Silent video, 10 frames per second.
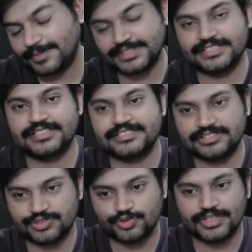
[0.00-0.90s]
pieces
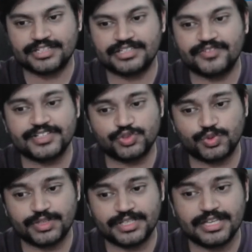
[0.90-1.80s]
so that
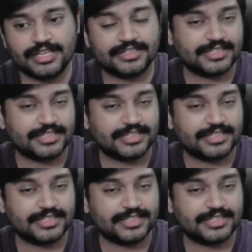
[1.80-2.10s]
eventually